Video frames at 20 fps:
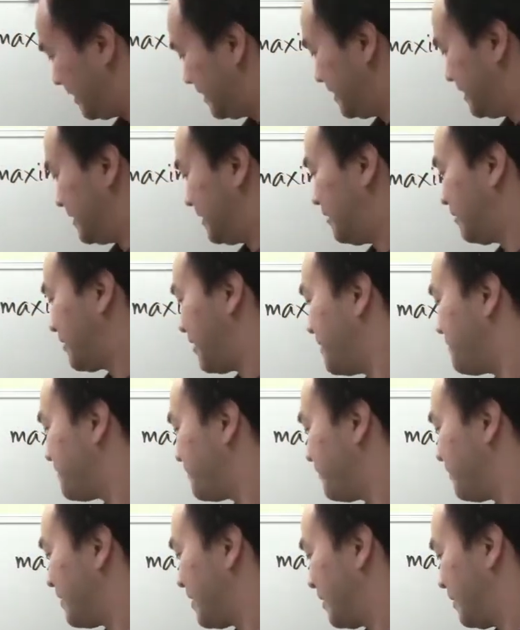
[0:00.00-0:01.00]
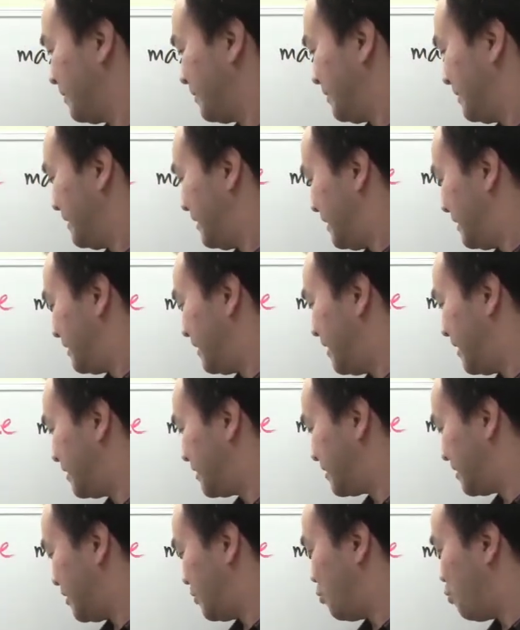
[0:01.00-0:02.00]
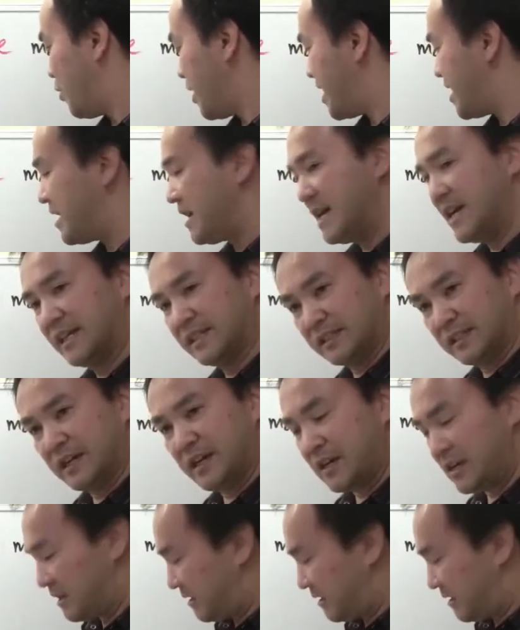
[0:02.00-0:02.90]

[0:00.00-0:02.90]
Okay, then where is the